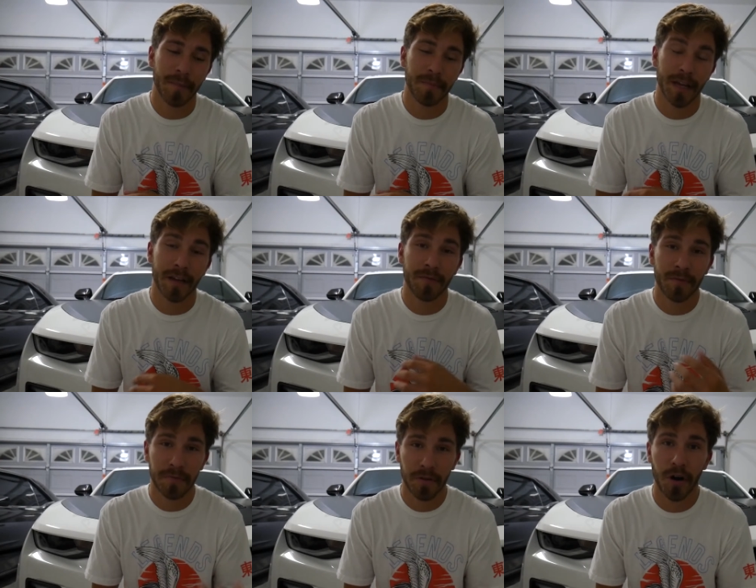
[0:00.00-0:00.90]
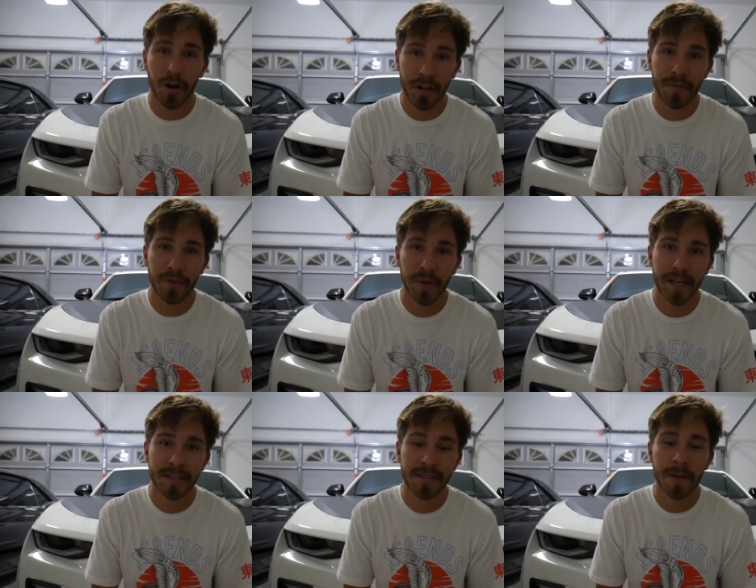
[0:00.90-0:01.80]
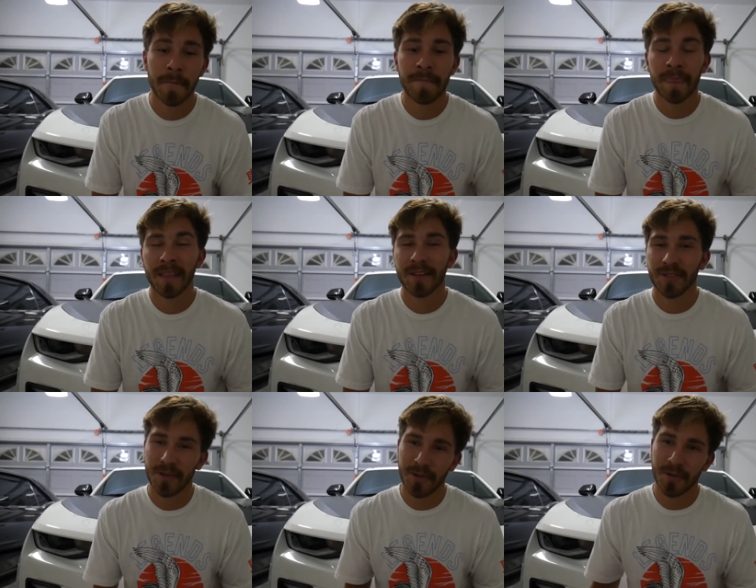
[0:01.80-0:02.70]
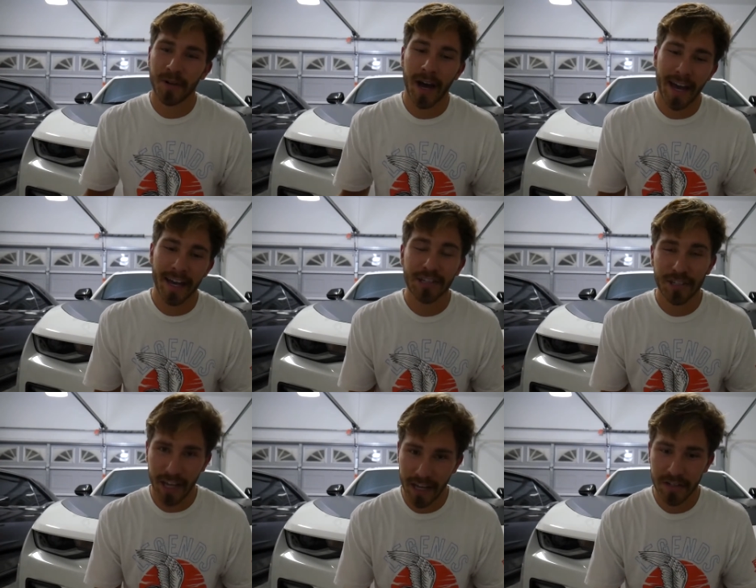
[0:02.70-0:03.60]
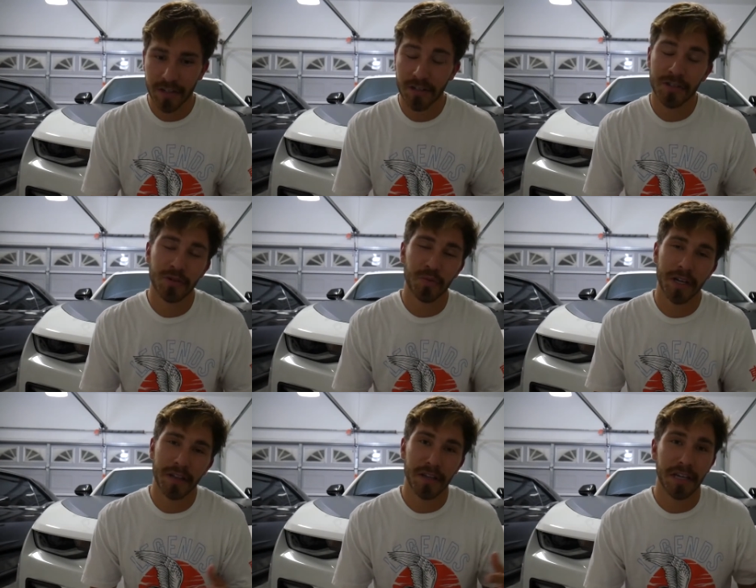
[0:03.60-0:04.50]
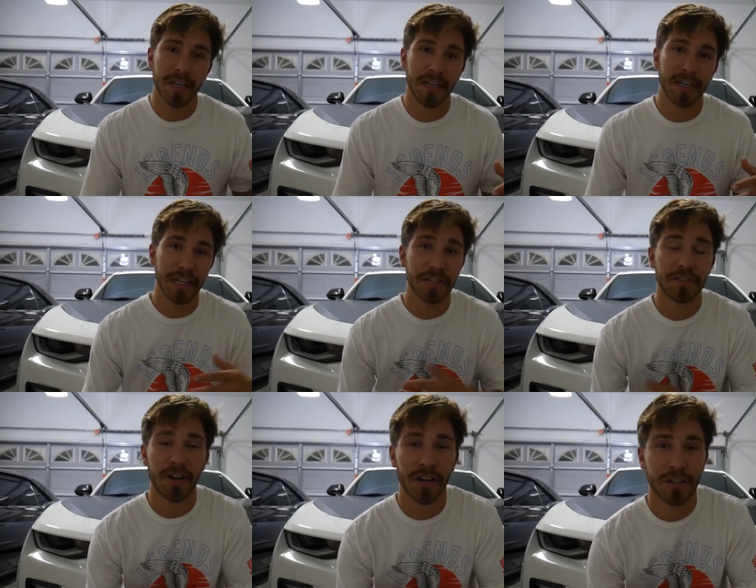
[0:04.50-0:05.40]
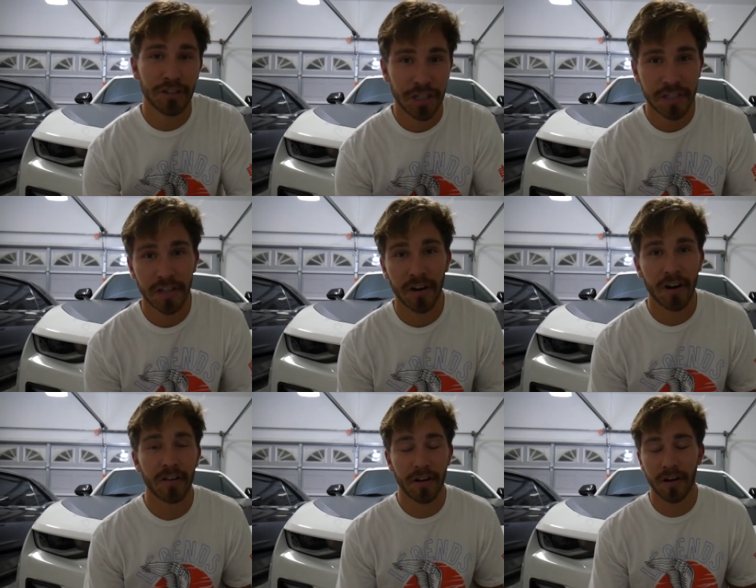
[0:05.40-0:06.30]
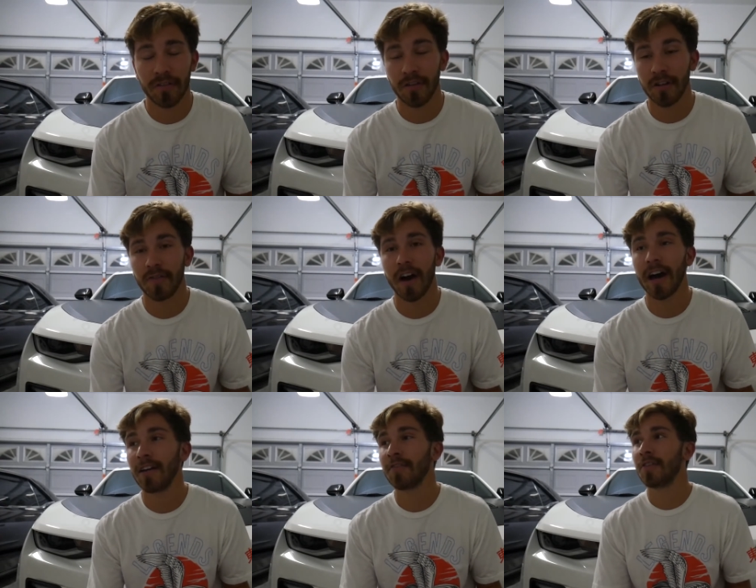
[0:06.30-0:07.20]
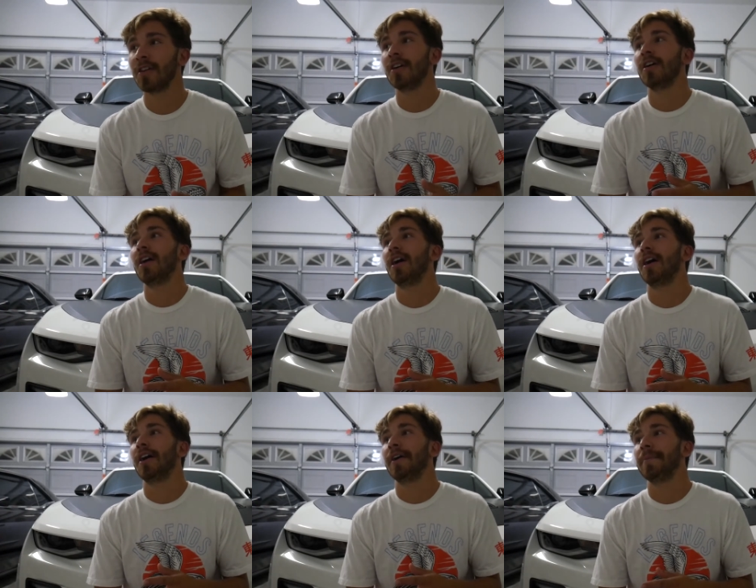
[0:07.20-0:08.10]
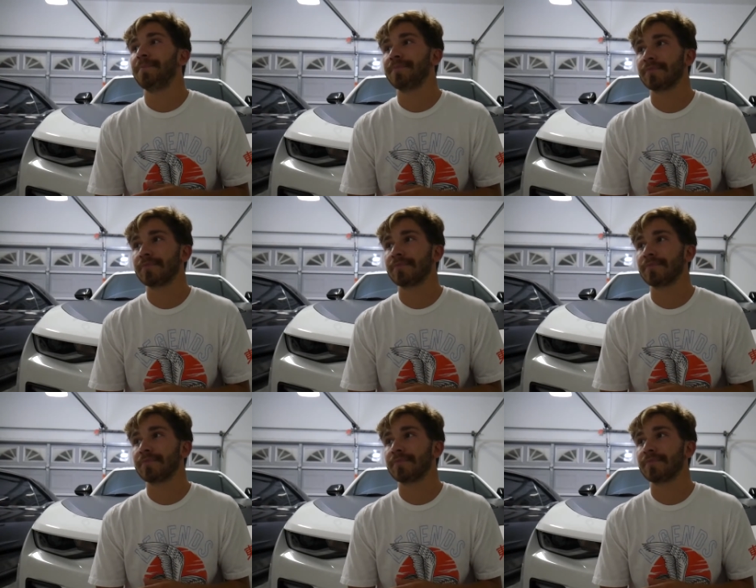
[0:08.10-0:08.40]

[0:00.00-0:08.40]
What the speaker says: like car giveaways. So I actually entered to win the Nissan GTR, the R35. And